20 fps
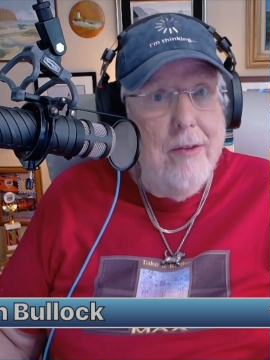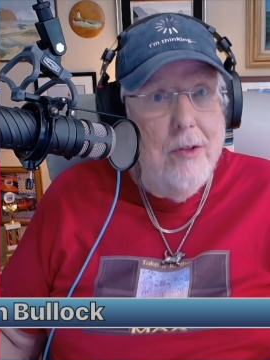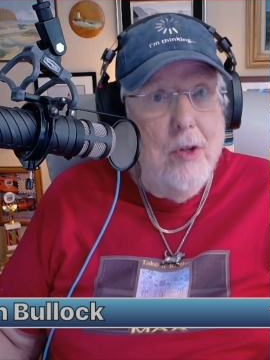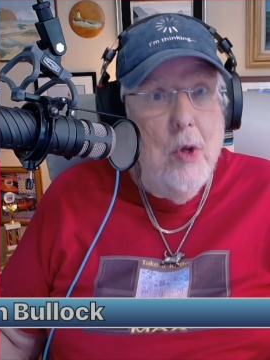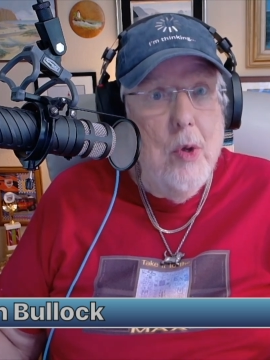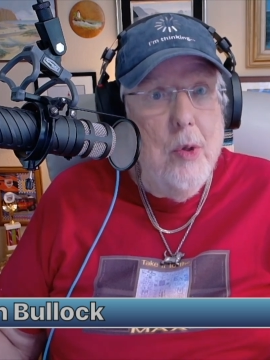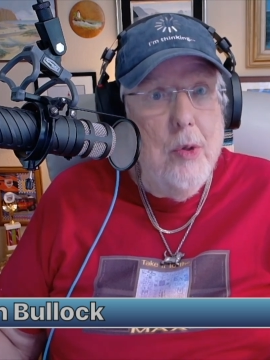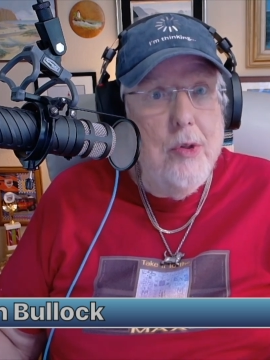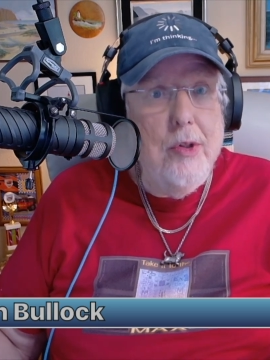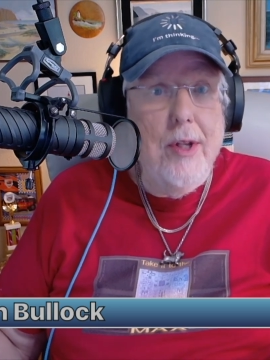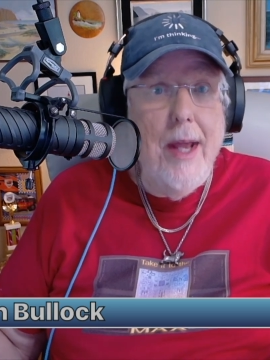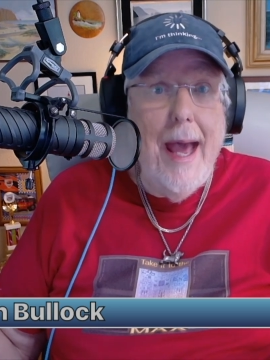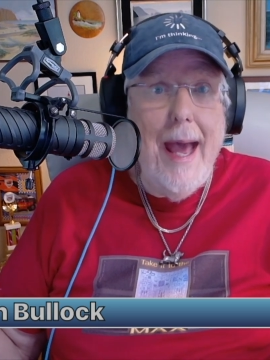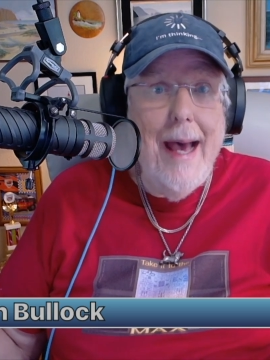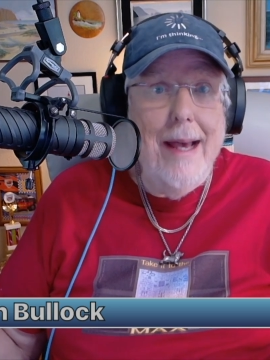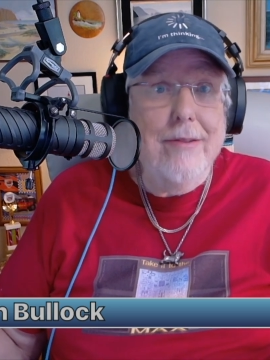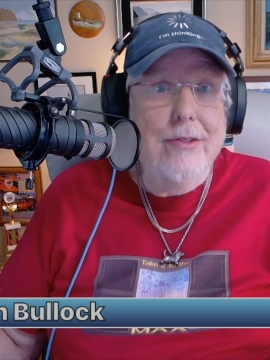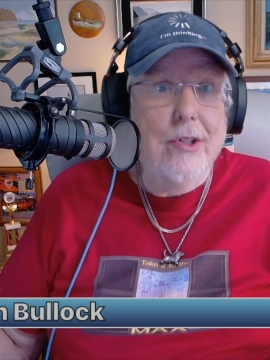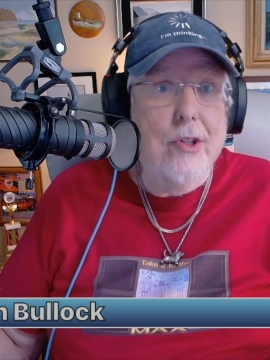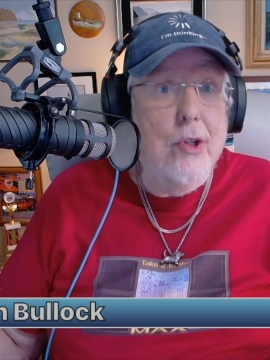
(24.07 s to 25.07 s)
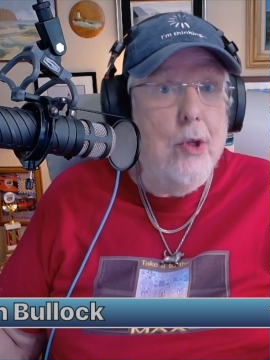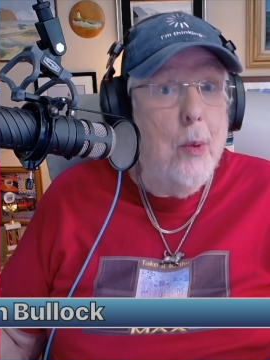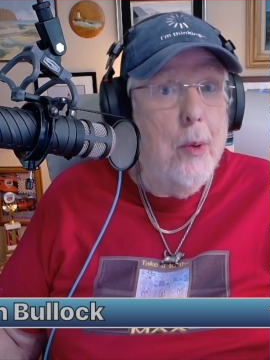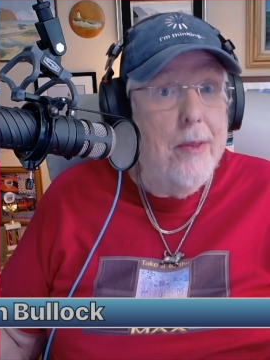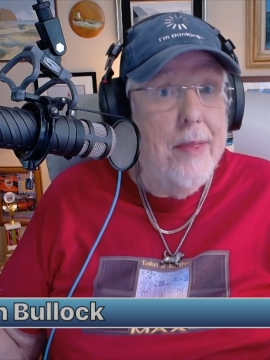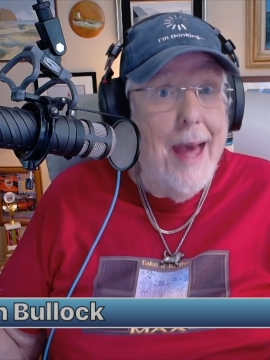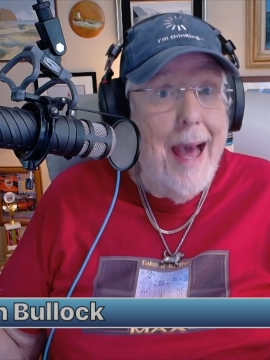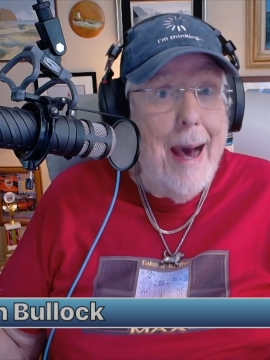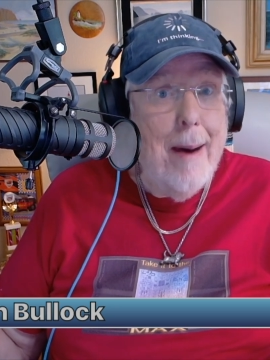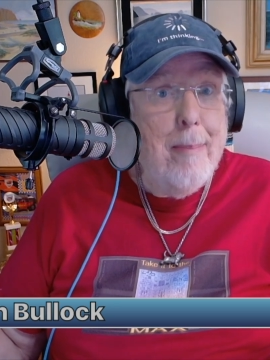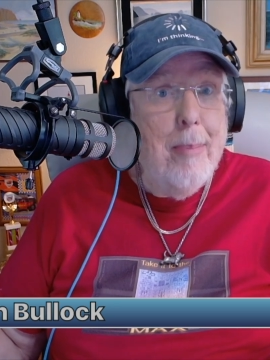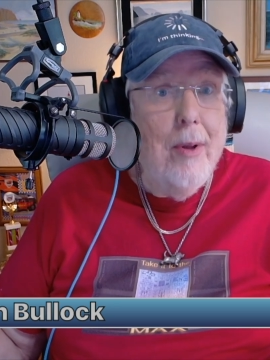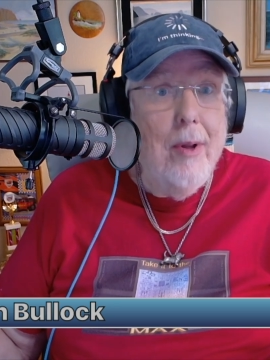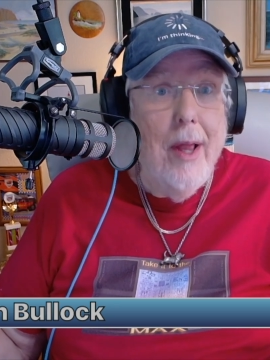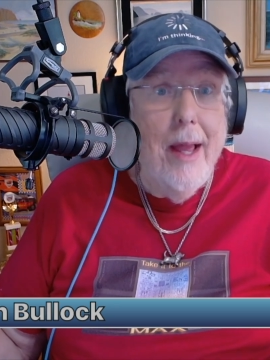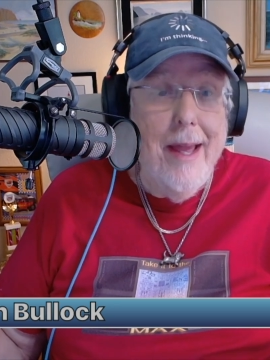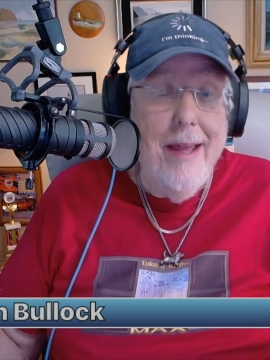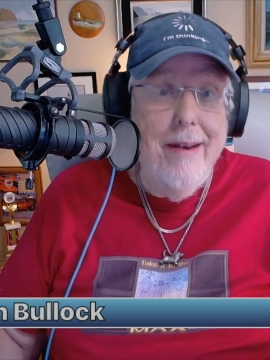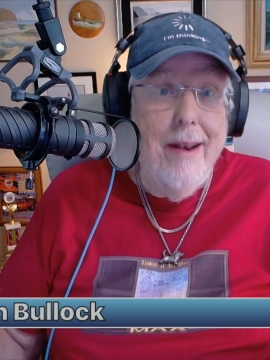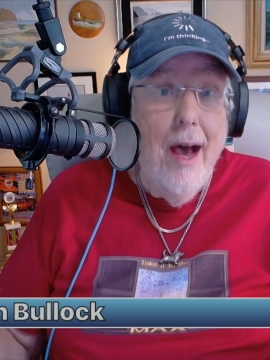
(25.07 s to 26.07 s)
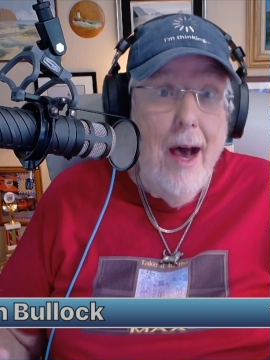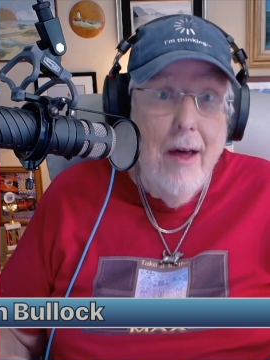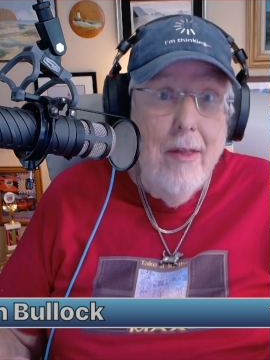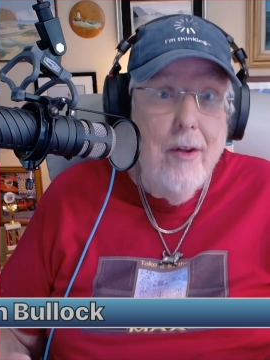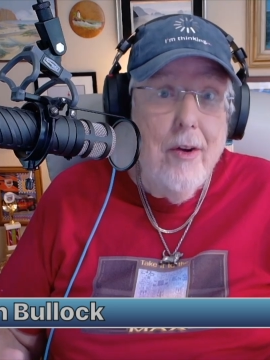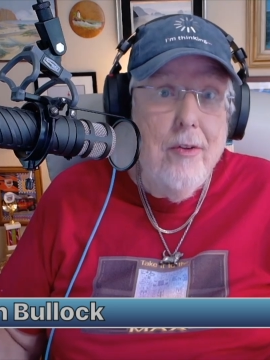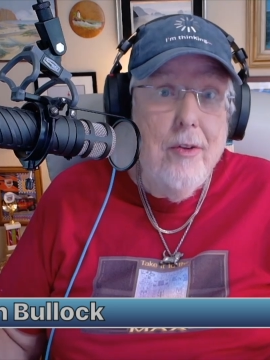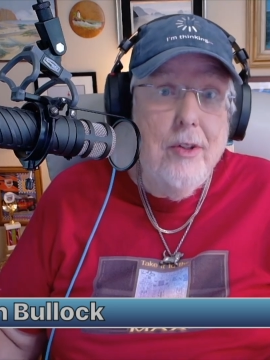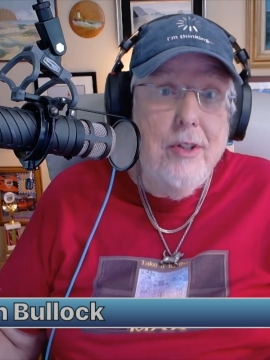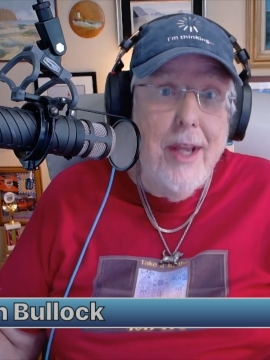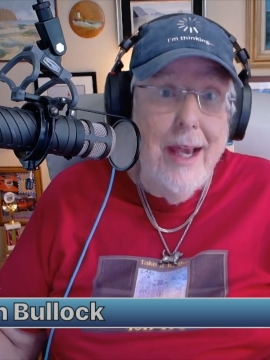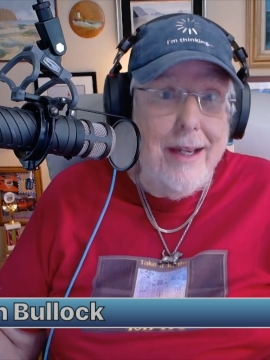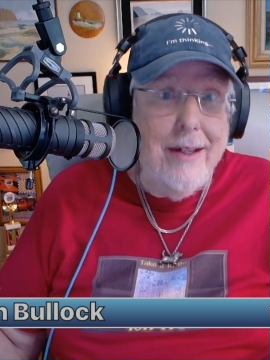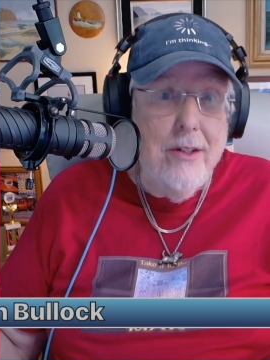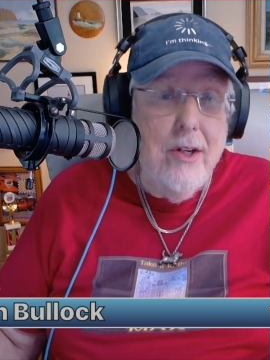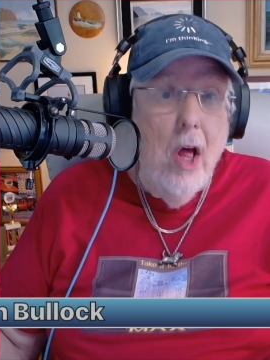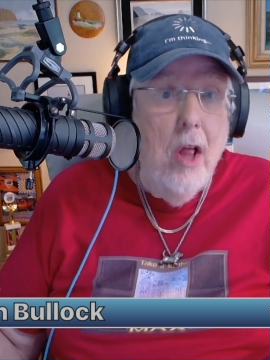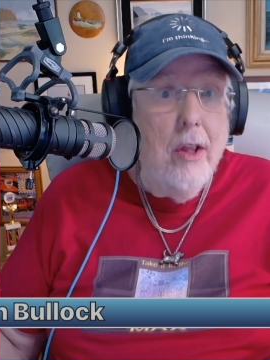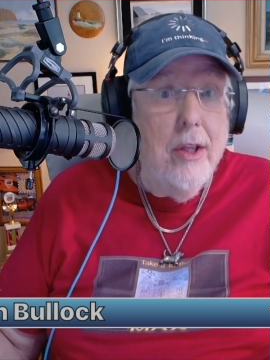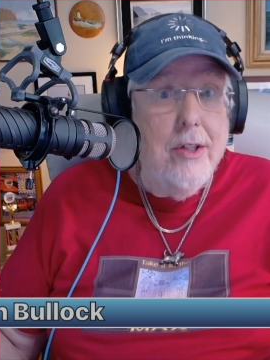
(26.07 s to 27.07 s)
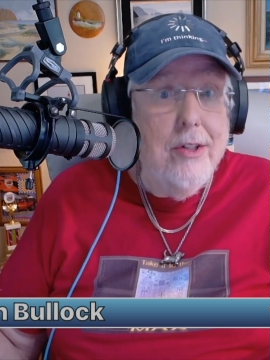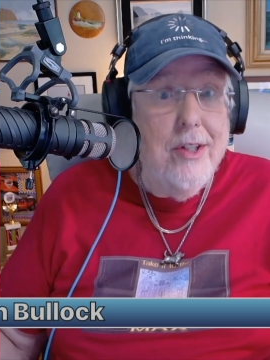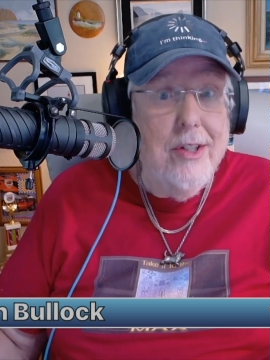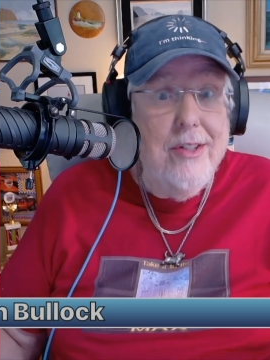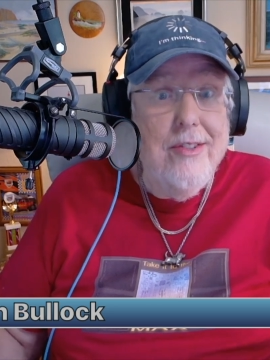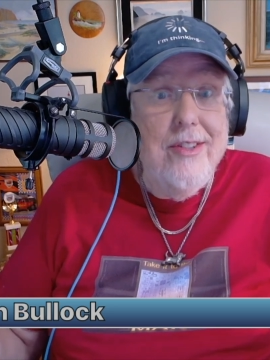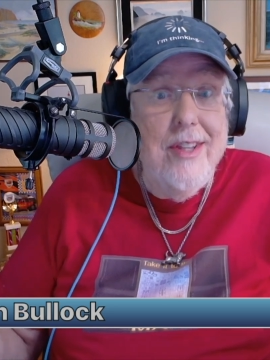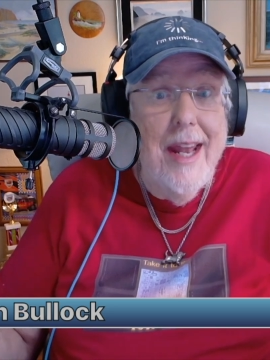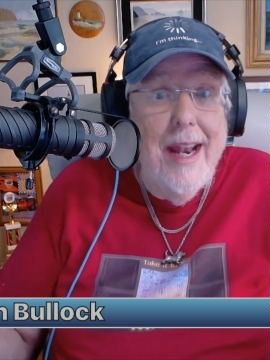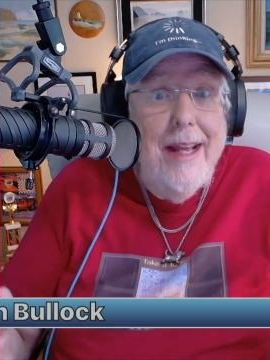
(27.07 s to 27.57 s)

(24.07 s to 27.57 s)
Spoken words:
news that has to do with Apple and other technologies that I